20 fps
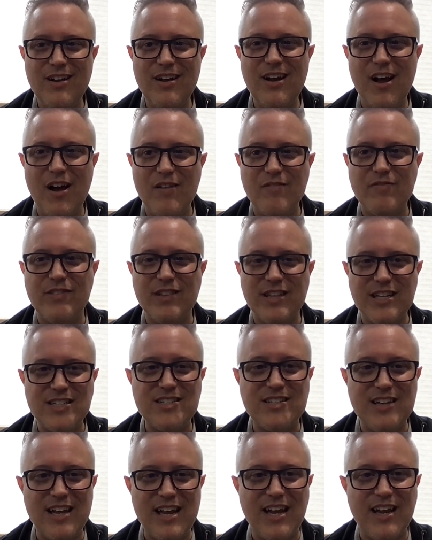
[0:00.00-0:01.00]
of
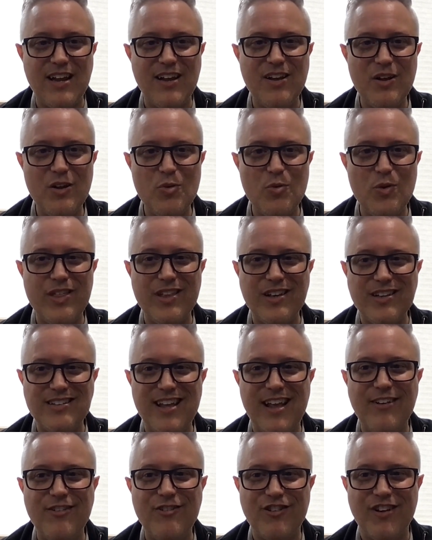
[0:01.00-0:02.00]
listening with
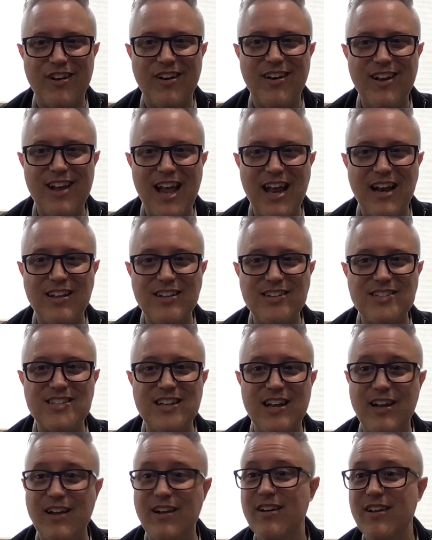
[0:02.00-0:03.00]
intention and
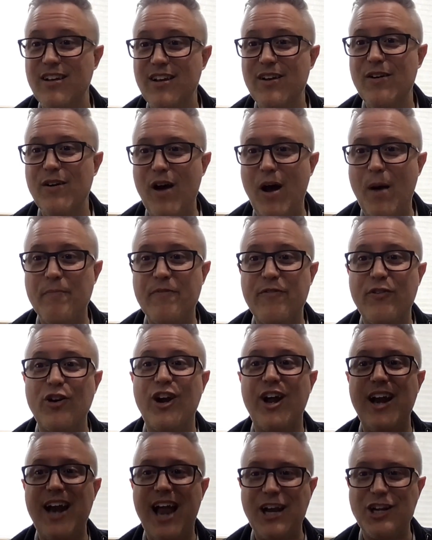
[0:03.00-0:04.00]
listening um, for
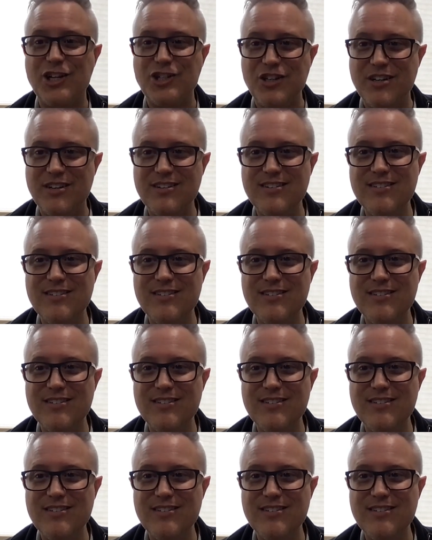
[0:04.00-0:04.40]
connection